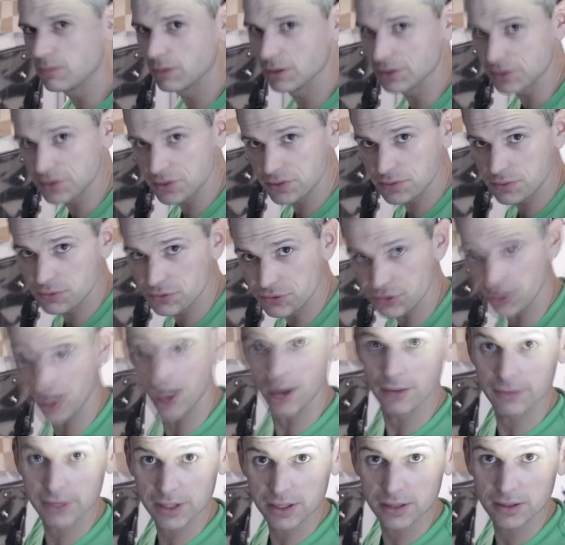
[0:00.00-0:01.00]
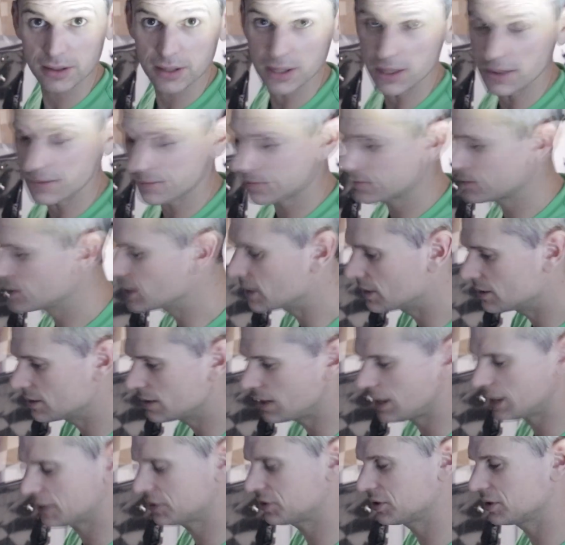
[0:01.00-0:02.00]
once driving if
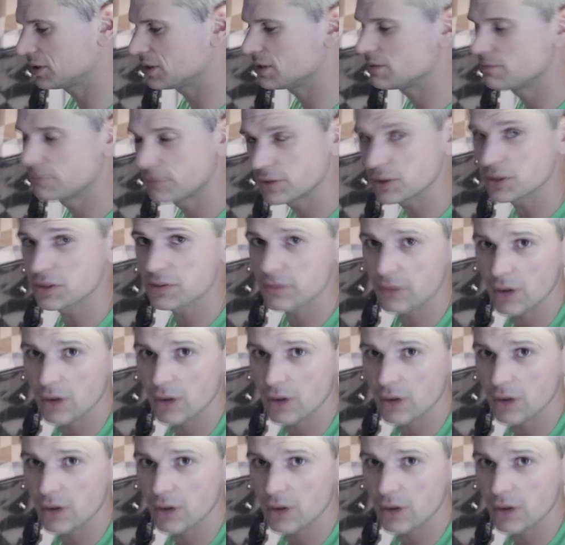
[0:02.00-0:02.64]
it actually feels